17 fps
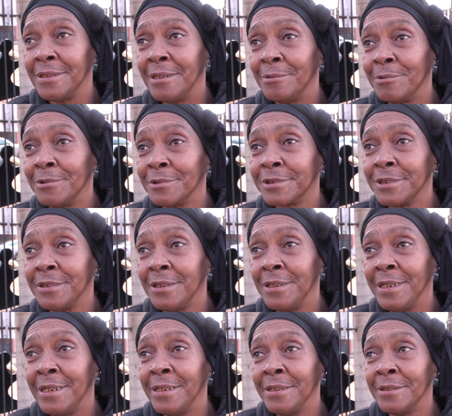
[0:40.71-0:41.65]
worked
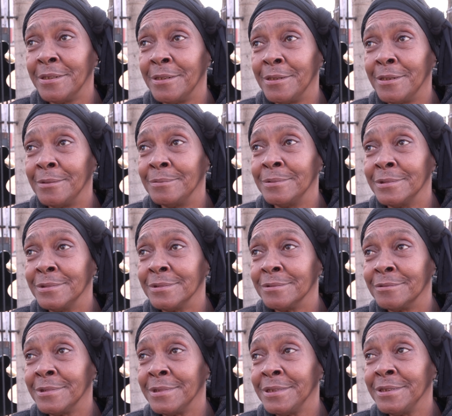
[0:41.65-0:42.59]
at
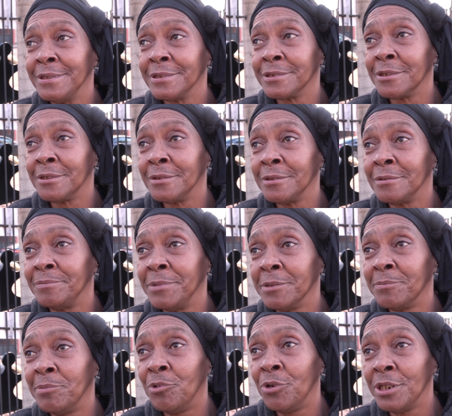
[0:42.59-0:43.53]
the
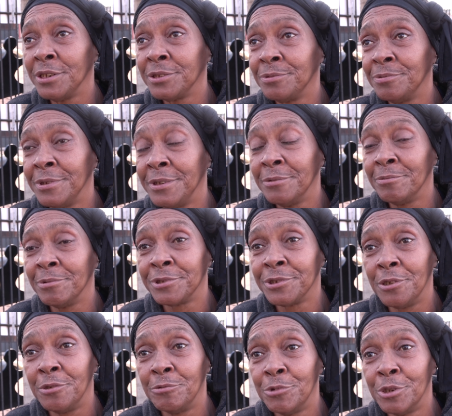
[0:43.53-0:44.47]
Big Boys when it
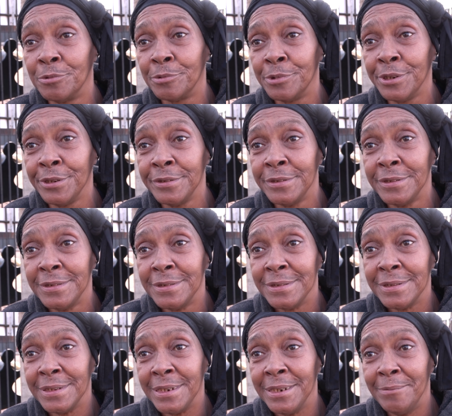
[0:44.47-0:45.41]
was on Woodward
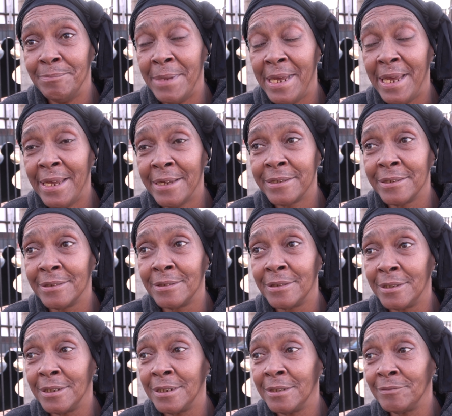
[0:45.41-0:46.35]
and Mac.
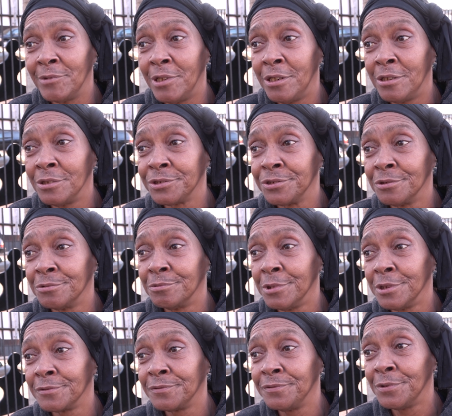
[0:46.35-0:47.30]
I've also
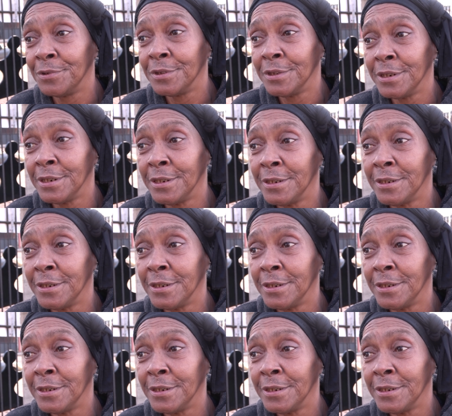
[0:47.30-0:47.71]
worked for